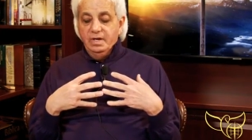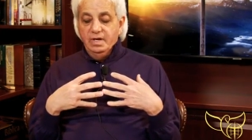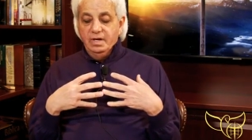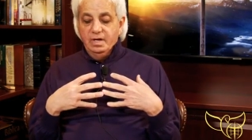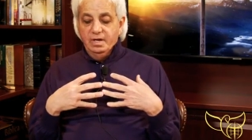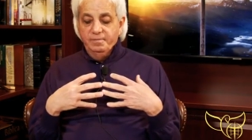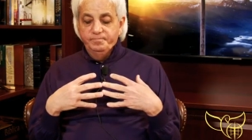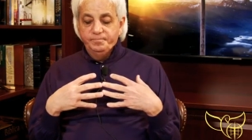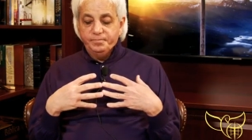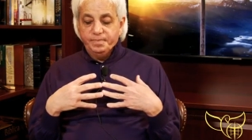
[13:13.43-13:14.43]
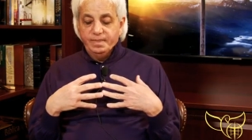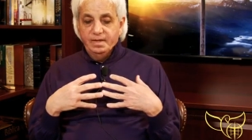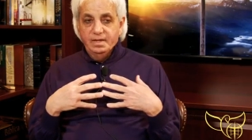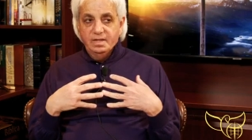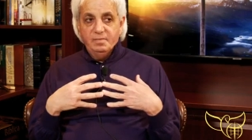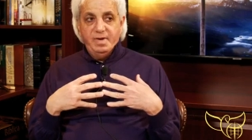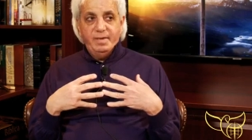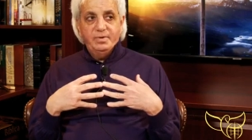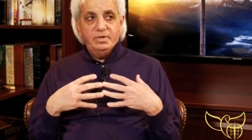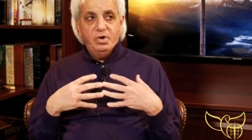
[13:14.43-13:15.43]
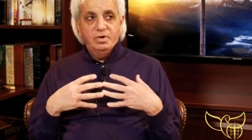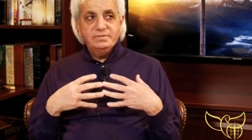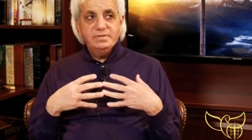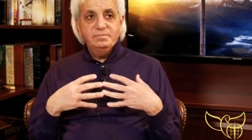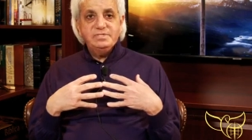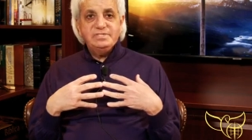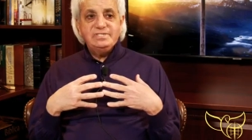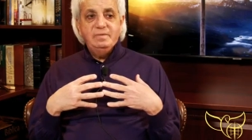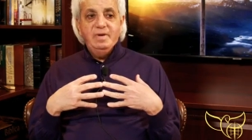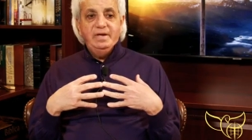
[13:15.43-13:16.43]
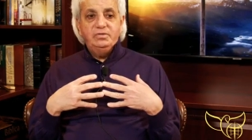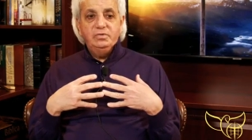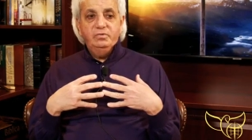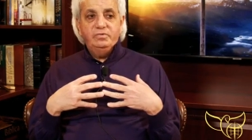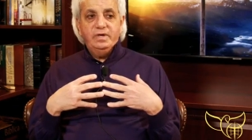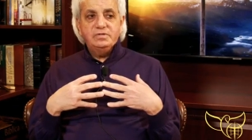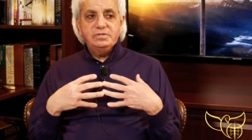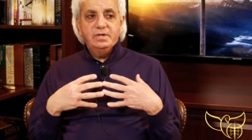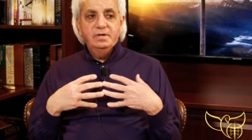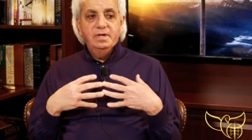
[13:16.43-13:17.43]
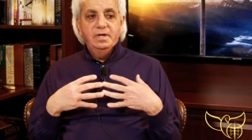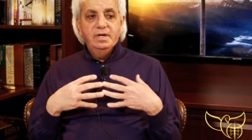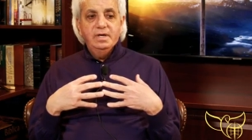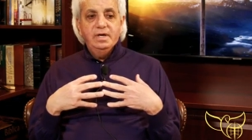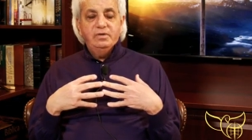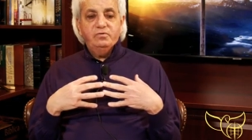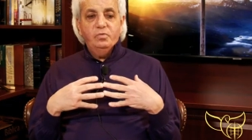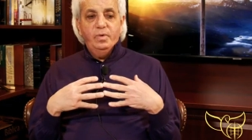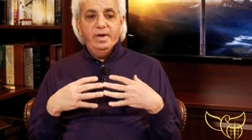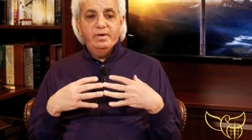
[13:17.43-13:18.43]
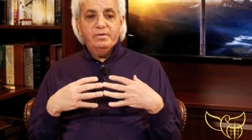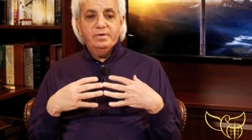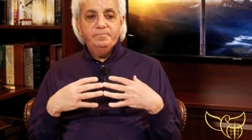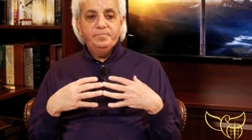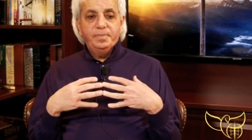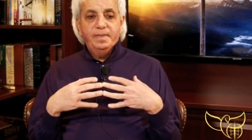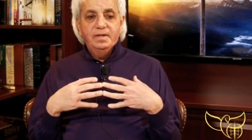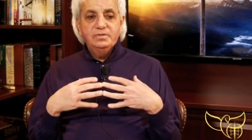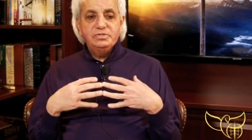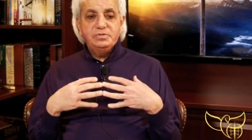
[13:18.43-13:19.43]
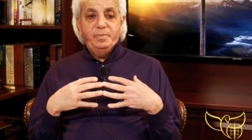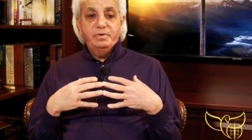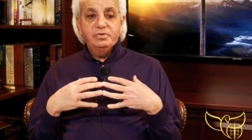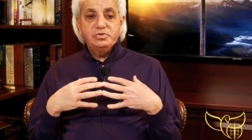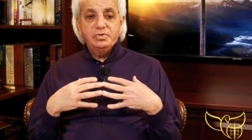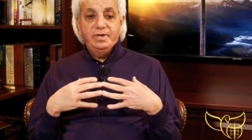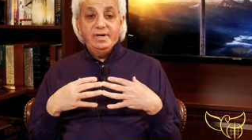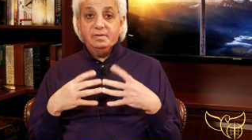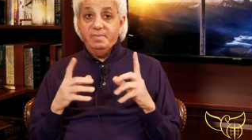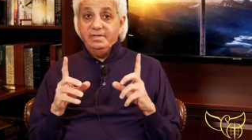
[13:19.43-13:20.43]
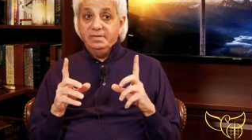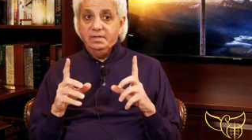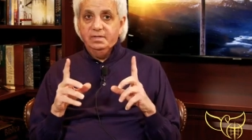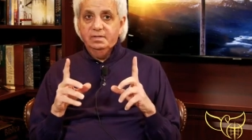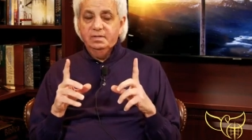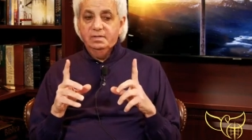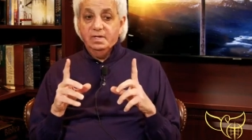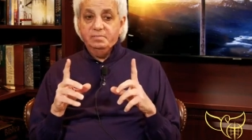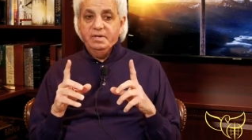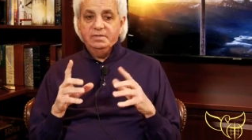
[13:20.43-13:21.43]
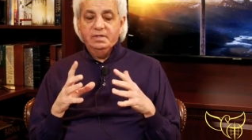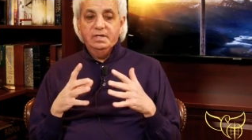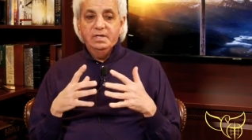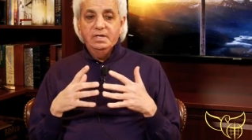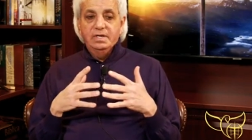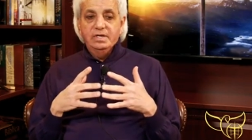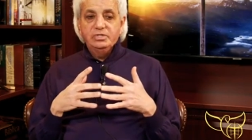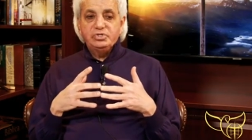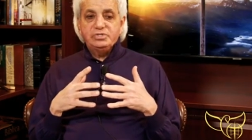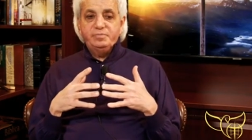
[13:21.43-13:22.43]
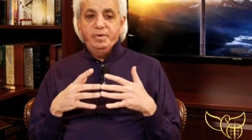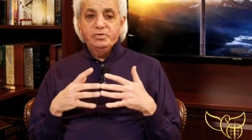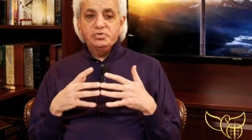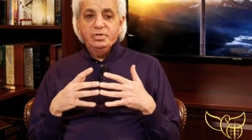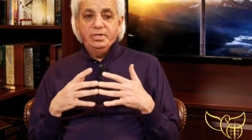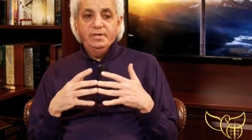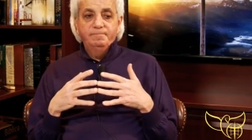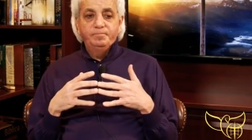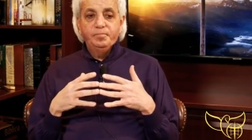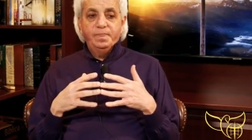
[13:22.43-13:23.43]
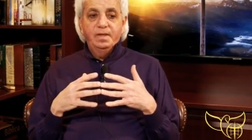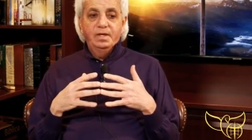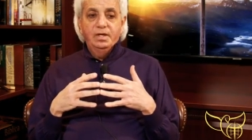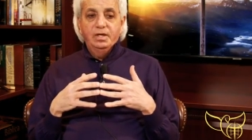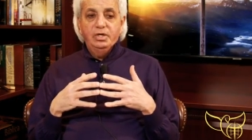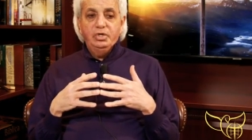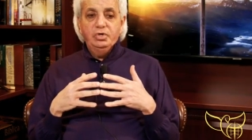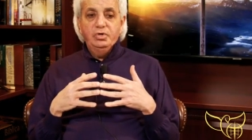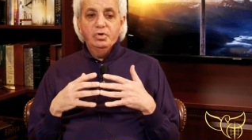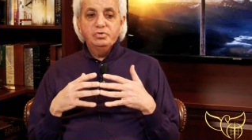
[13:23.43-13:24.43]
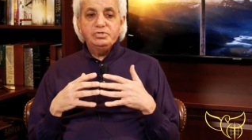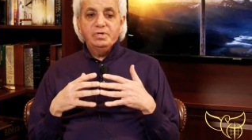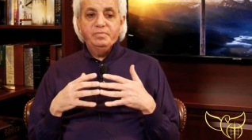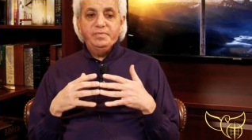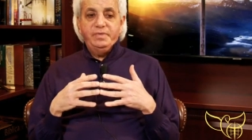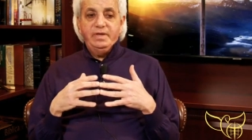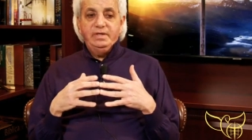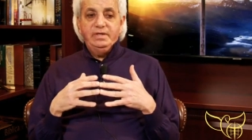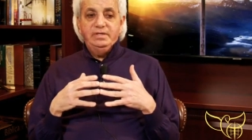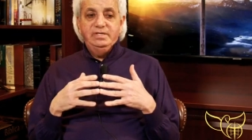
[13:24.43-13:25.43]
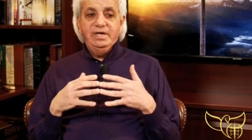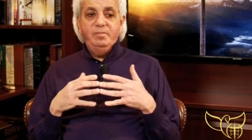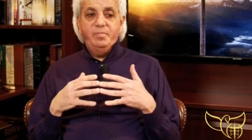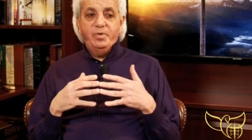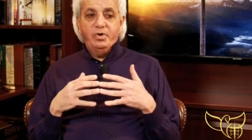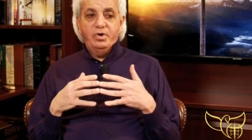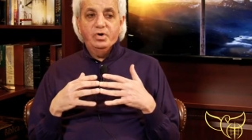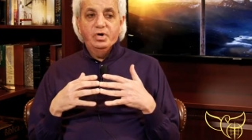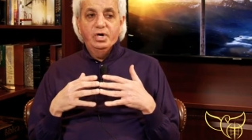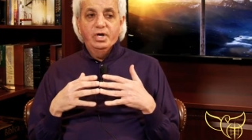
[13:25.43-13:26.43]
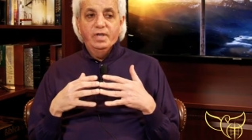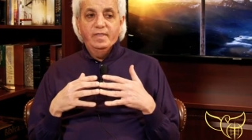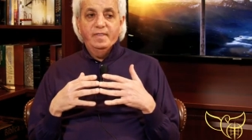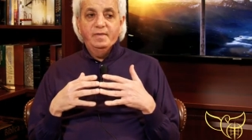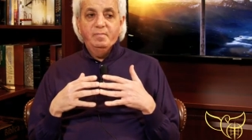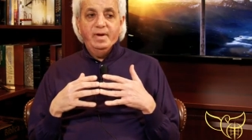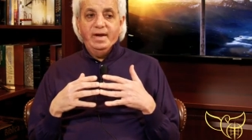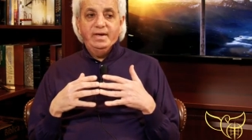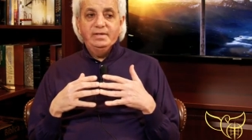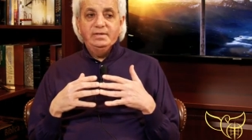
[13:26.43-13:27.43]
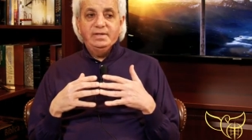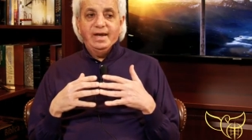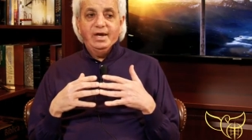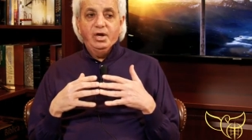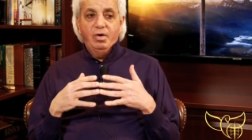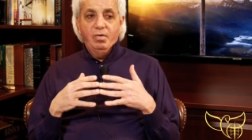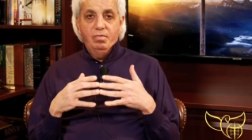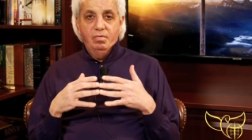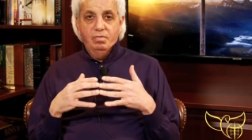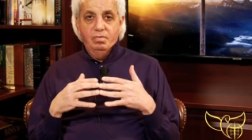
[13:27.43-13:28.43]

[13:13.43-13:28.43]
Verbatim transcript: um, the Bible calls them similitudes. It's the it's where spiritually, not mentally, not mentally, spiritually, you know something deeper than the mind can go.